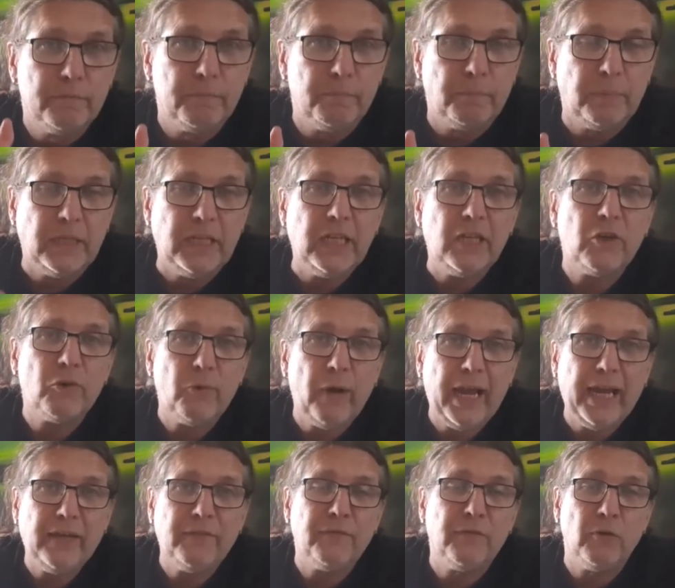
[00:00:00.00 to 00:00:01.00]
Be
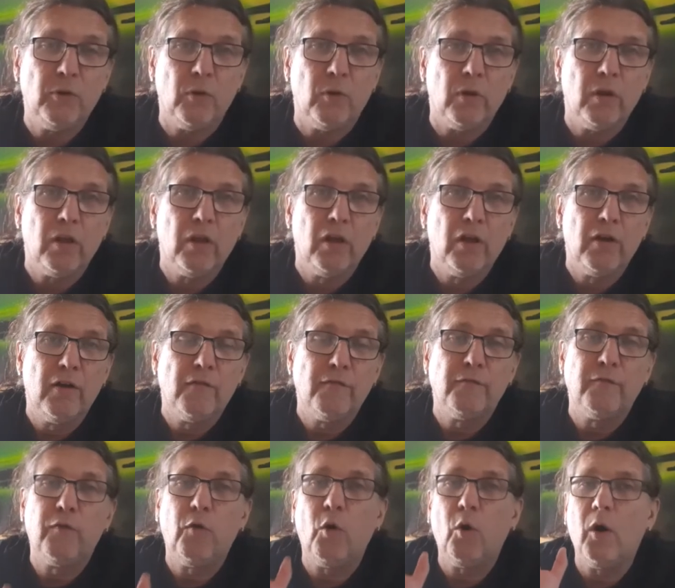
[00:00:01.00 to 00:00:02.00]
grateful
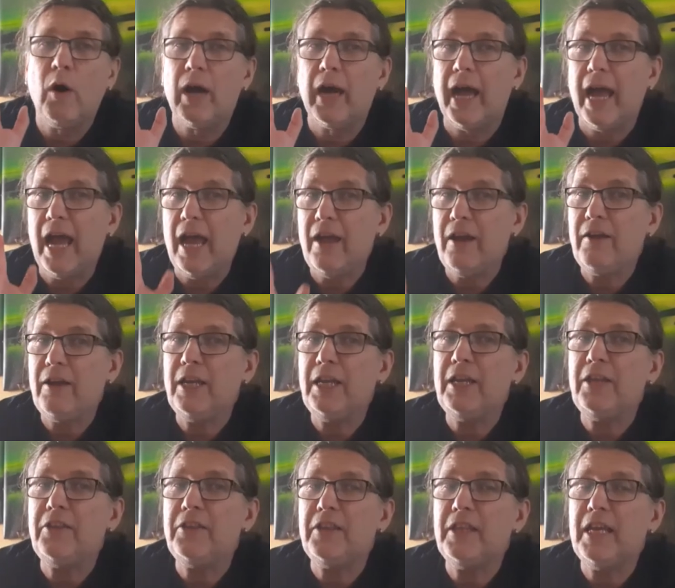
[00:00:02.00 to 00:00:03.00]
for
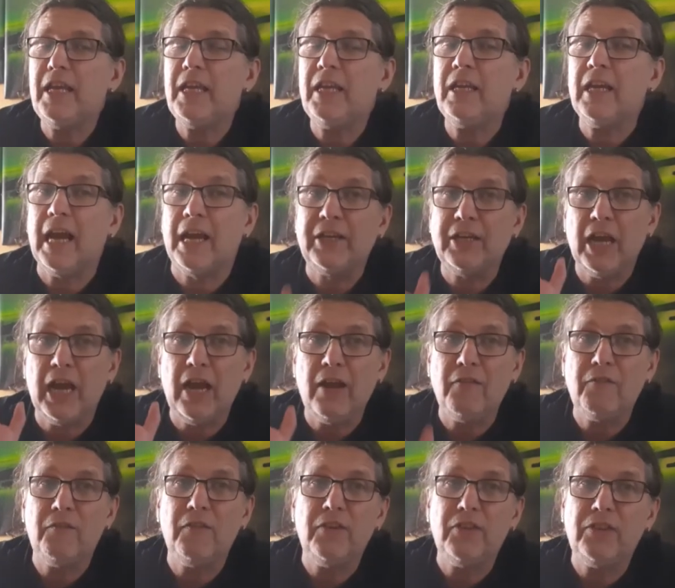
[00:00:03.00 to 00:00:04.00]
anything and
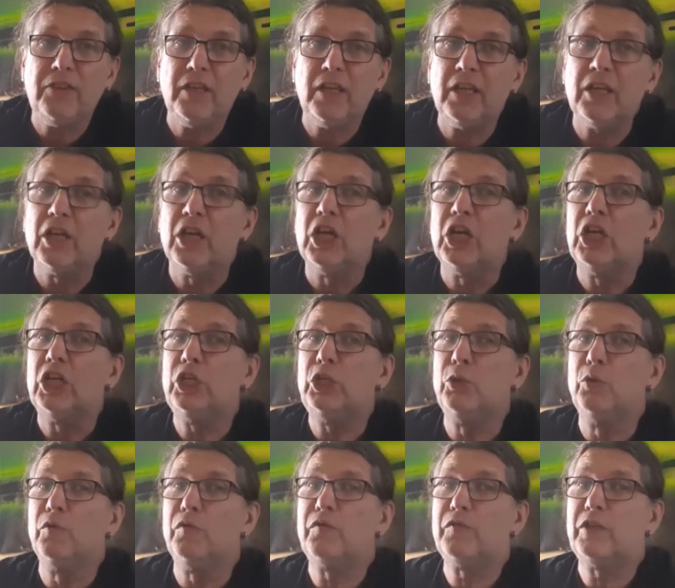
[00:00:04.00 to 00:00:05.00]
everything
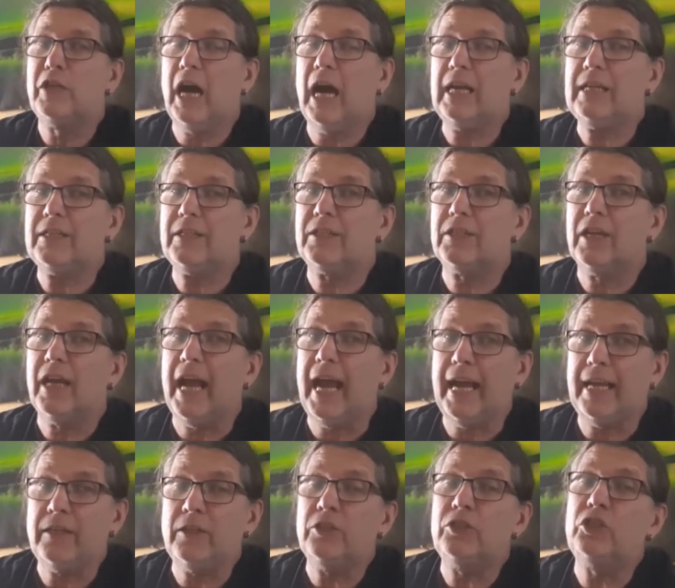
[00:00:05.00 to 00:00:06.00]
you've got
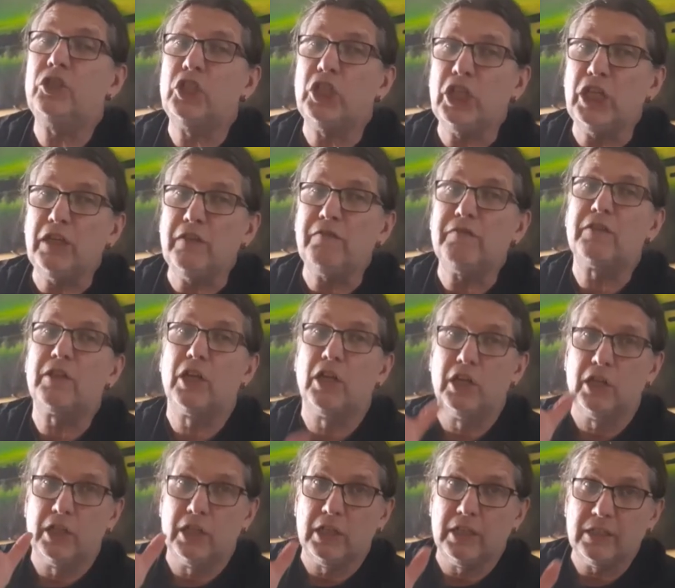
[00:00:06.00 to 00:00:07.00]
and achieved
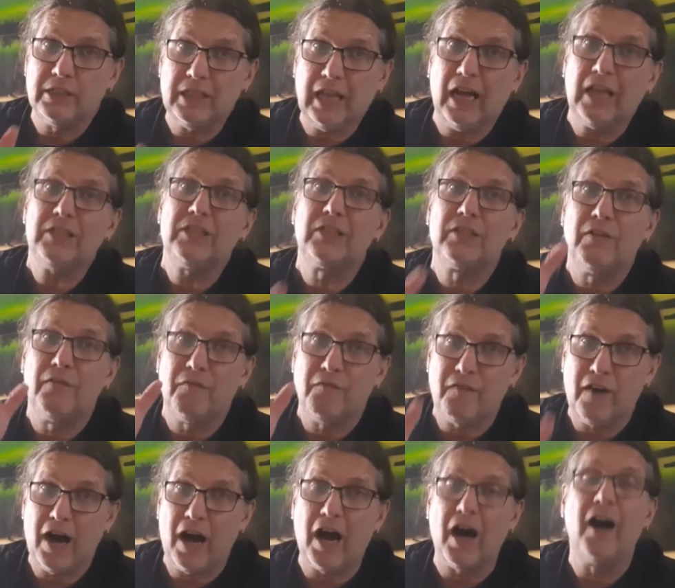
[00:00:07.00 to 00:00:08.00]
thus
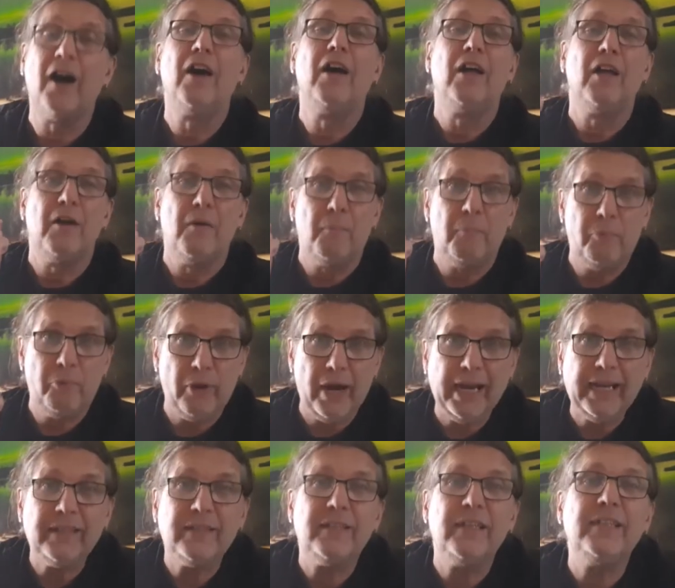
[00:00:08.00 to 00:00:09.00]
far.
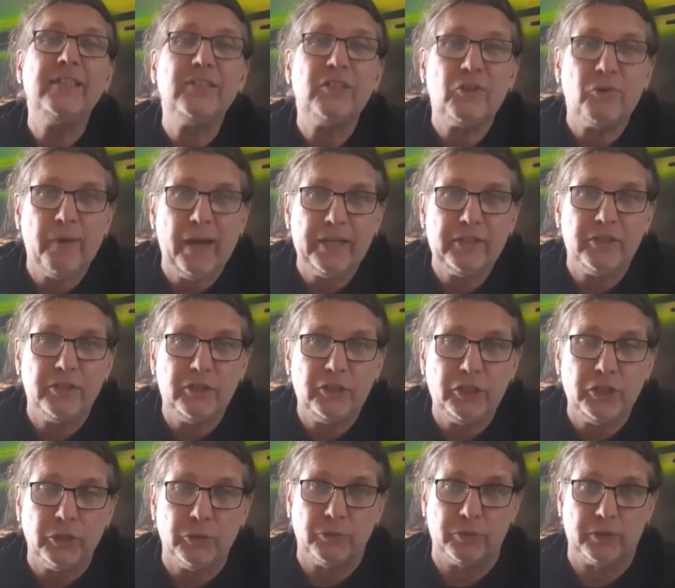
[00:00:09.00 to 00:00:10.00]
Practice
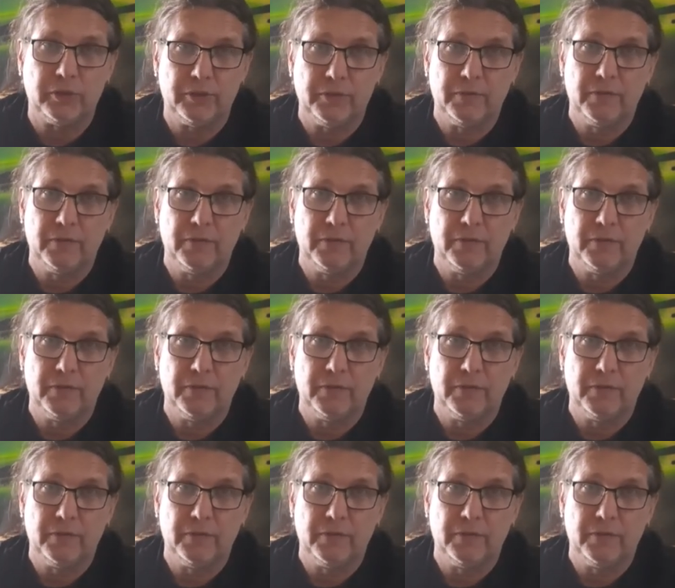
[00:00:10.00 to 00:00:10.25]
gratitude.